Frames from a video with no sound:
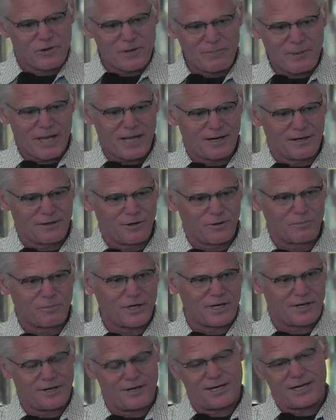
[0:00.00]
we made a little
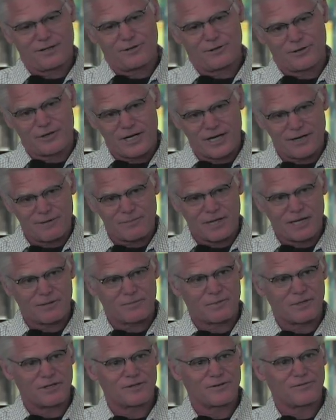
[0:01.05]
beer, and I learned how to
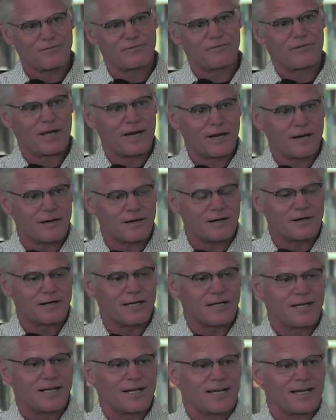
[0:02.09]
make beer there.
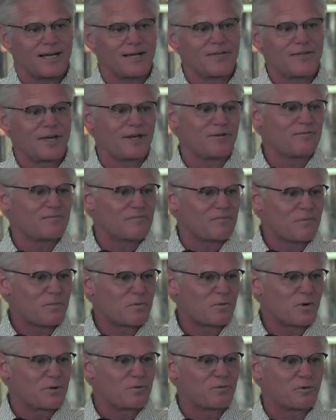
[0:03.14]
And then
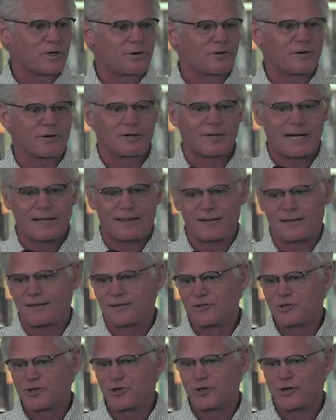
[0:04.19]
when we were, I think,
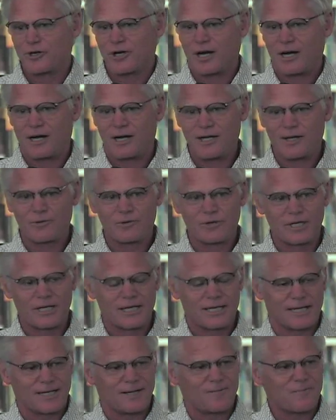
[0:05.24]
in junior high,
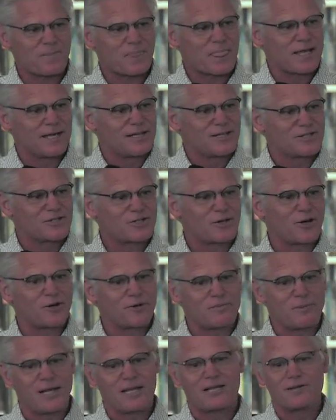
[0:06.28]
we um,
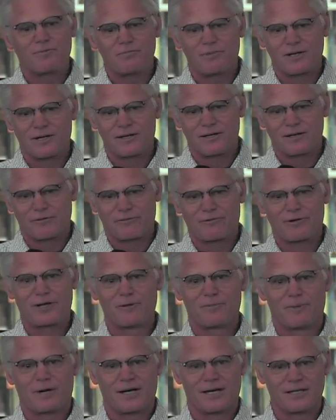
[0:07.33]
started making beer. And a friend
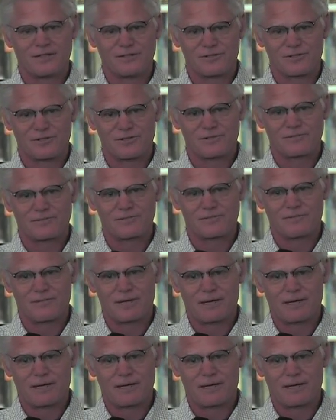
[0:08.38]
of mine's,